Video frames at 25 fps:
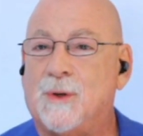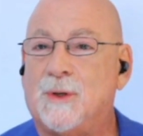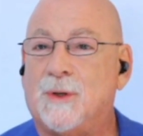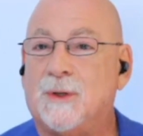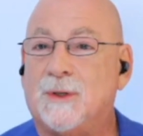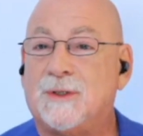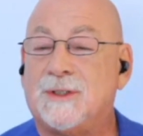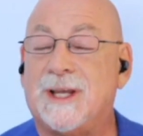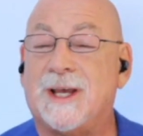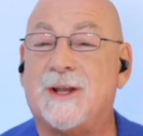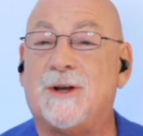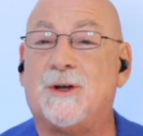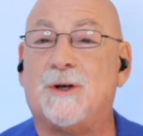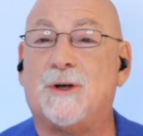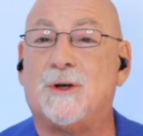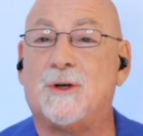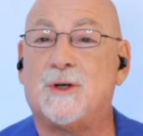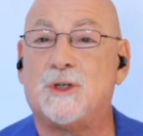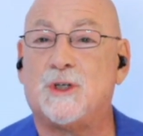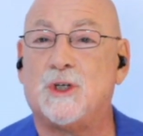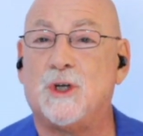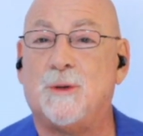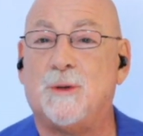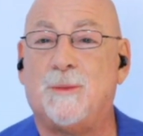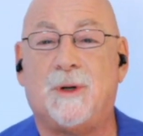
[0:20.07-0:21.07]
Senator
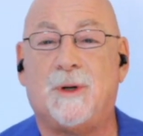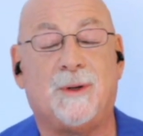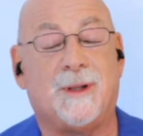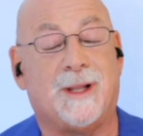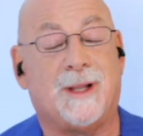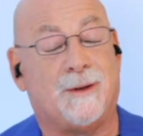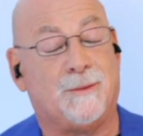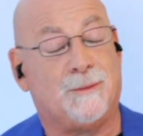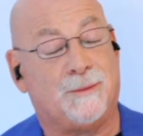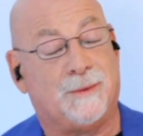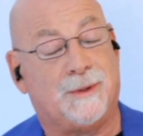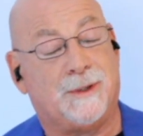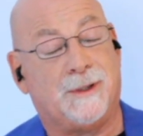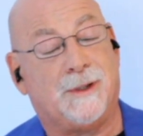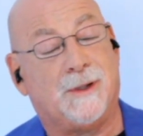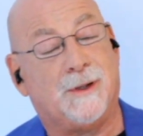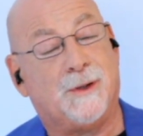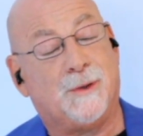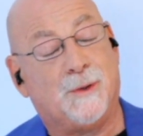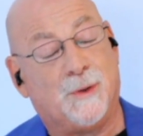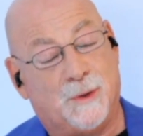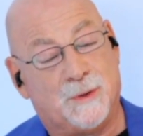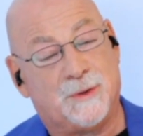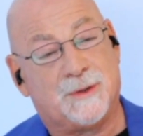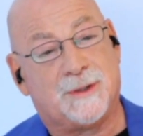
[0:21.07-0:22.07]
Schumer, that we
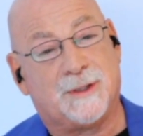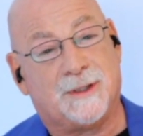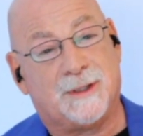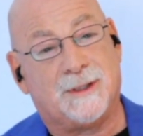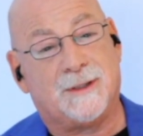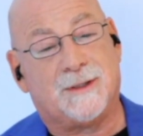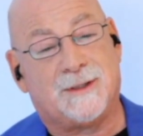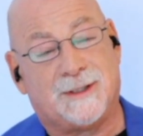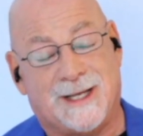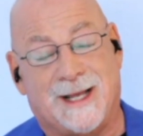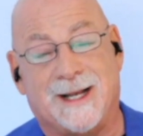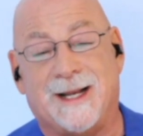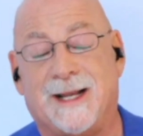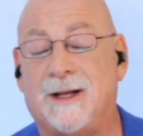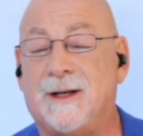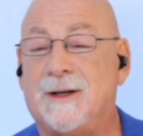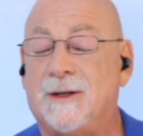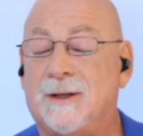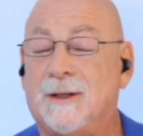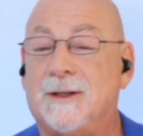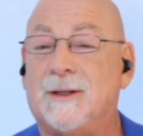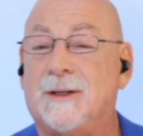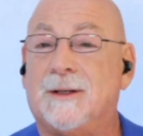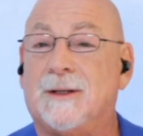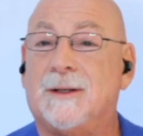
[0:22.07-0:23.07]
who's the Senate